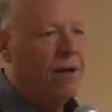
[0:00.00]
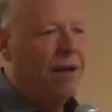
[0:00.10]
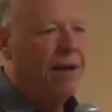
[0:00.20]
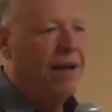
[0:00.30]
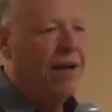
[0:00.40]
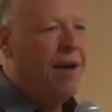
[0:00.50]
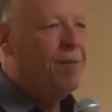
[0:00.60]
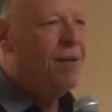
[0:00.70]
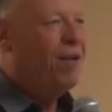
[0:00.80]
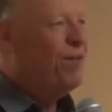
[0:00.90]
How
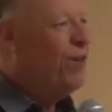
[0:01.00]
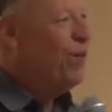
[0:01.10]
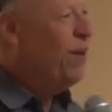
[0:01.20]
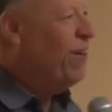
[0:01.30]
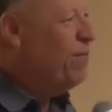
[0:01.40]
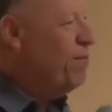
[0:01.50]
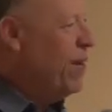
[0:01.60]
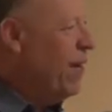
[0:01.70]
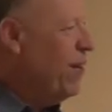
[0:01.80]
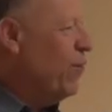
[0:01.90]
many of you have
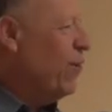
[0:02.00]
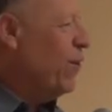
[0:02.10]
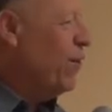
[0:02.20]
met or